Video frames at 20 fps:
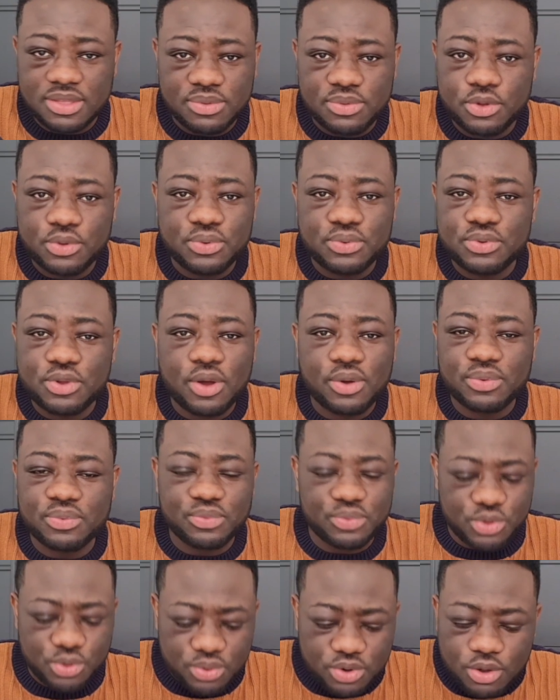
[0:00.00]

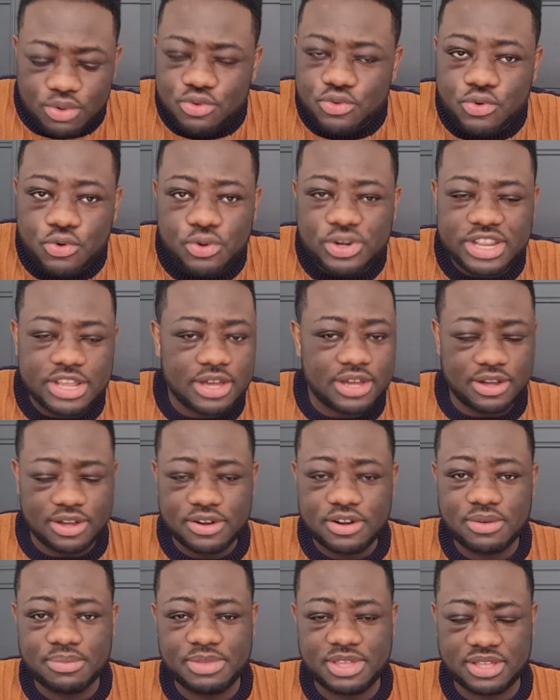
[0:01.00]
will not grow the
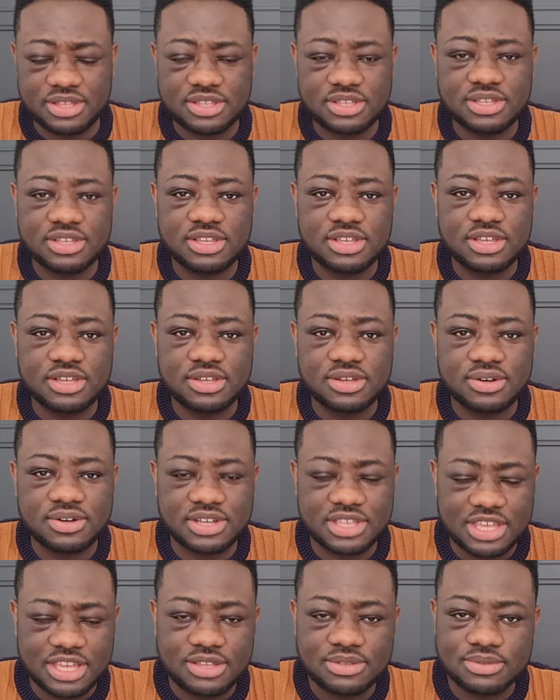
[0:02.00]
economy.
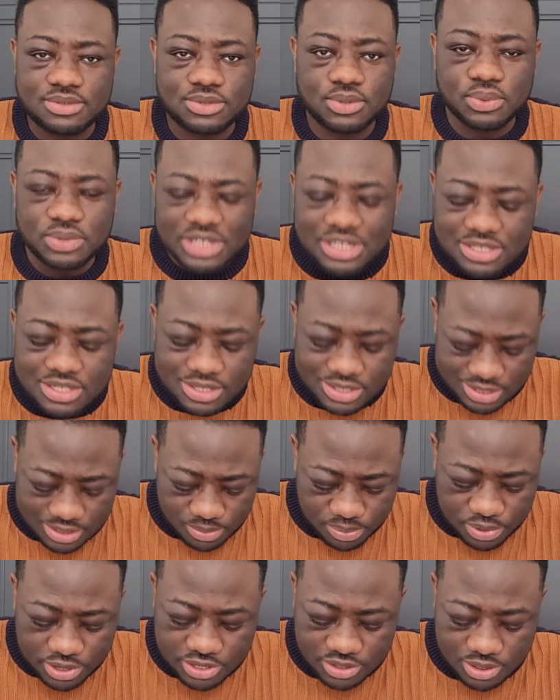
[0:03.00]
Okay, so this is
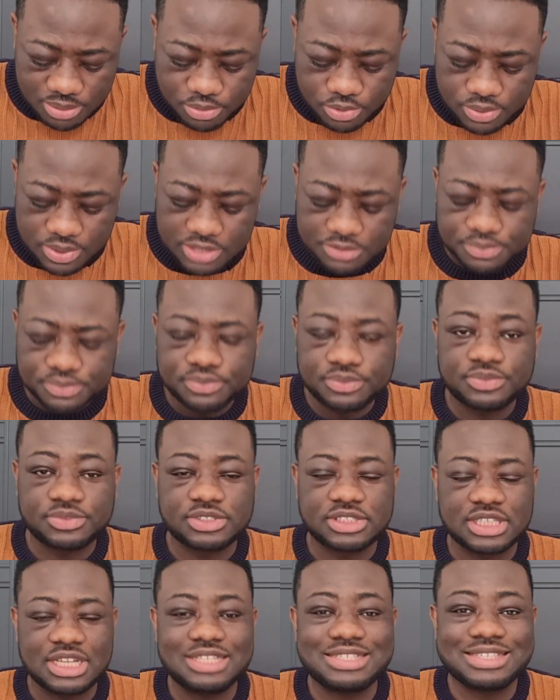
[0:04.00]
point number one.
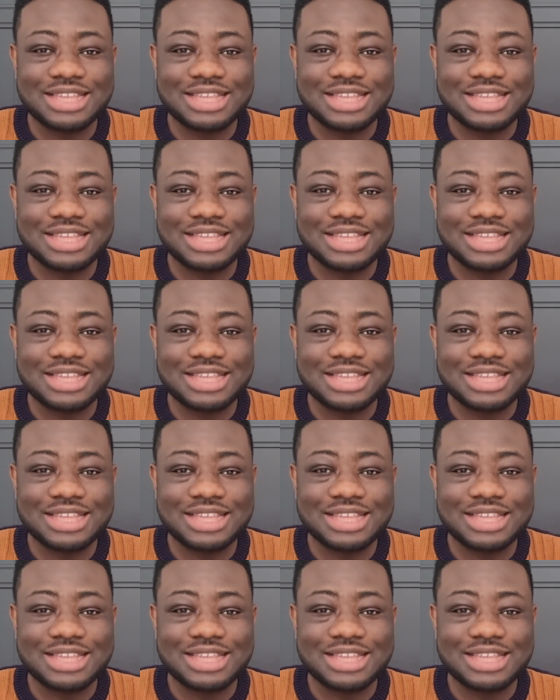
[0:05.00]
The